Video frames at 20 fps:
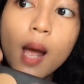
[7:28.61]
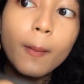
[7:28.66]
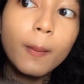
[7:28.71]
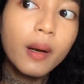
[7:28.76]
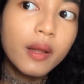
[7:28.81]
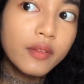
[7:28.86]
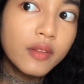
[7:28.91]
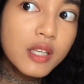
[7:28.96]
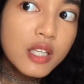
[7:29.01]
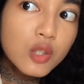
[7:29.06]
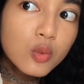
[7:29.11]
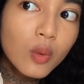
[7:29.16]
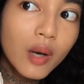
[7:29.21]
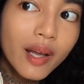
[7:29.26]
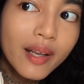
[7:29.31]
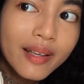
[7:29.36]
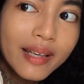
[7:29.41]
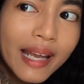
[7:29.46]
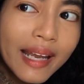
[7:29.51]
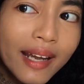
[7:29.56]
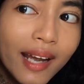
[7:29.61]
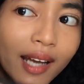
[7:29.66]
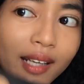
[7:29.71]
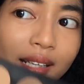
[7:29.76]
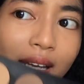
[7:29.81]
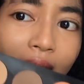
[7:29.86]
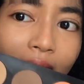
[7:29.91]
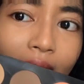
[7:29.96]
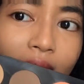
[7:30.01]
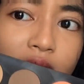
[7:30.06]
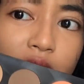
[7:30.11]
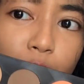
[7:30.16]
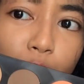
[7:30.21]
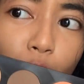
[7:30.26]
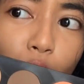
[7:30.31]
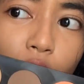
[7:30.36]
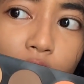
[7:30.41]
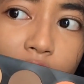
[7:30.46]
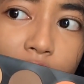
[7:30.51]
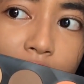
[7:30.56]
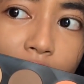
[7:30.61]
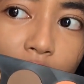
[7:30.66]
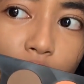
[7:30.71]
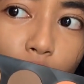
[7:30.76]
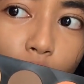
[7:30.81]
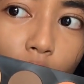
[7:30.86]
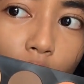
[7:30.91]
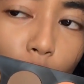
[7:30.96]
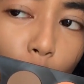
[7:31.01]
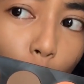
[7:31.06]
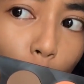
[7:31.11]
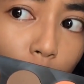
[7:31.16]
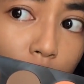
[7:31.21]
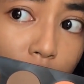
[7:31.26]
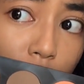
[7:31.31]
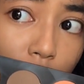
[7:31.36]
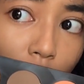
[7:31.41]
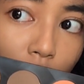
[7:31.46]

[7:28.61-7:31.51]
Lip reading: But this one, it kind of has more yellow golden